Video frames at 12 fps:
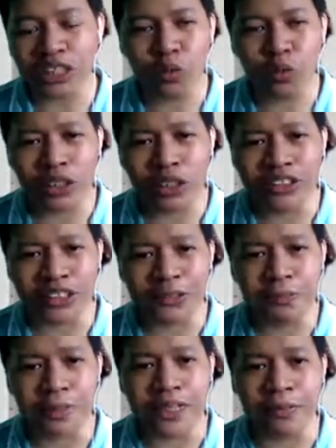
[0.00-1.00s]
it should not only
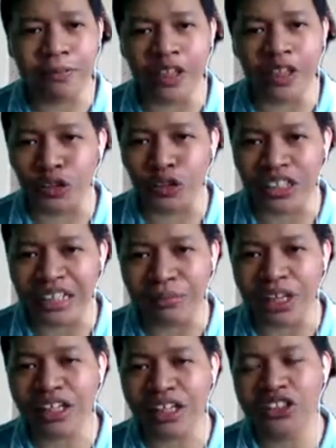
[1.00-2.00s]
just be video
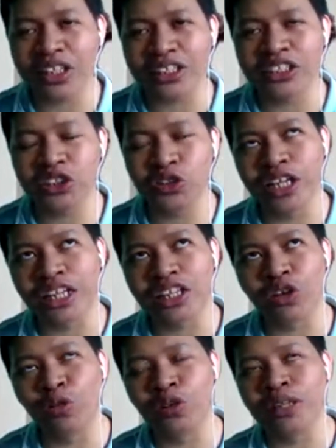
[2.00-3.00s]
streaming, it
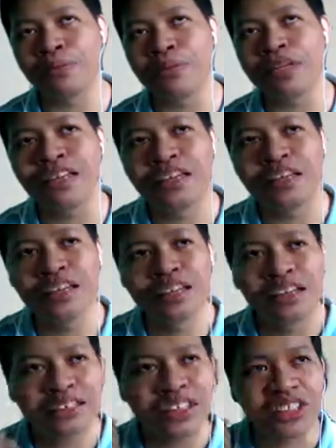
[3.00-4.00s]
should not only be
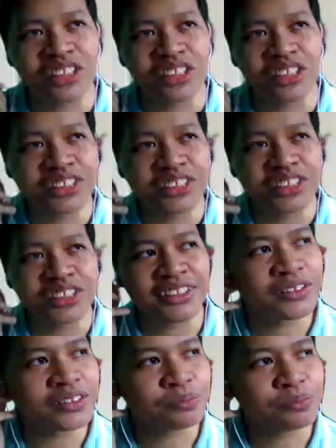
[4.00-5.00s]
just
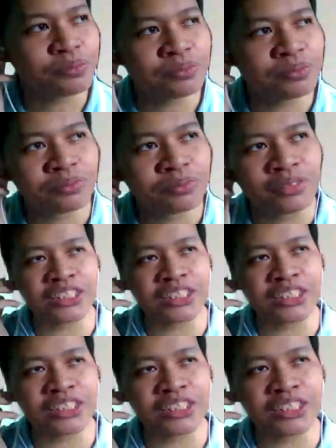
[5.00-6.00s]
listening
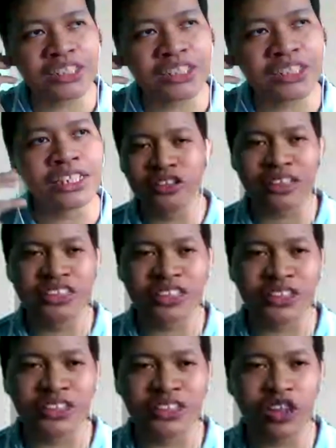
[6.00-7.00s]
to a lecture, it should
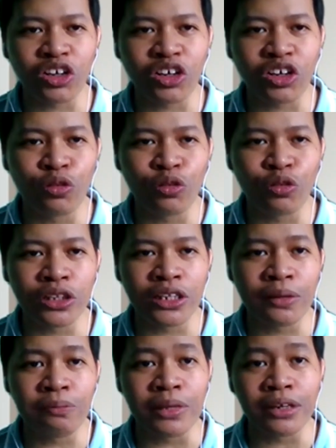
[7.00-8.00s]
not just only be
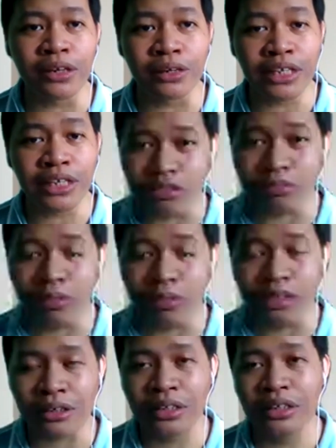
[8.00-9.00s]
reading alone,
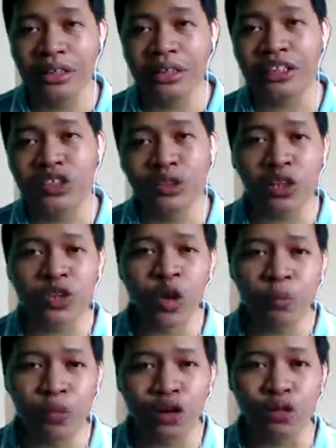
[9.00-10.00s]
but it should be
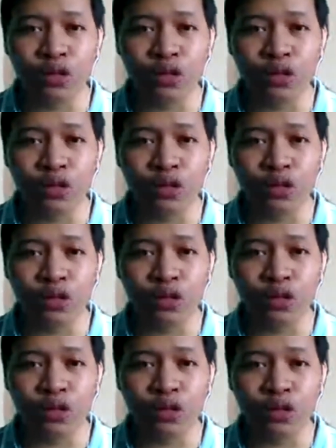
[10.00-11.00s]
coupled with
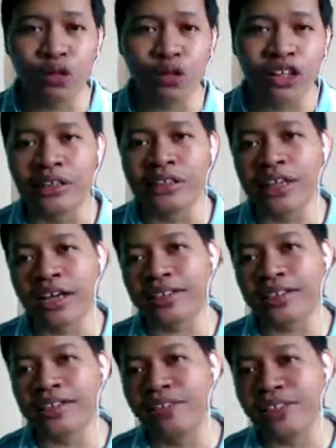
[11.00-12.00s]
different teaching learning
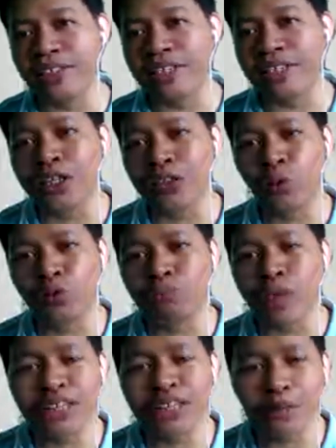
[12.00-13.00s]
activities that
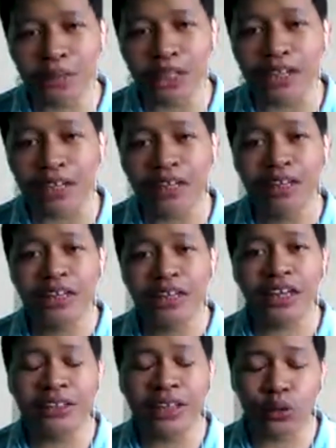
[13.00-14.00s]
would make them think,
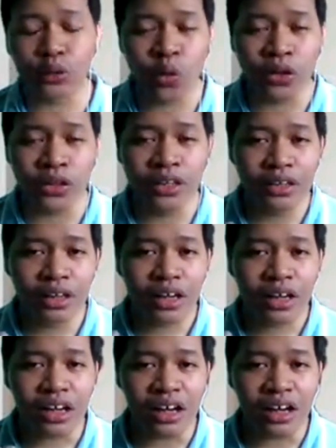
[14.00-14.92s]
and that would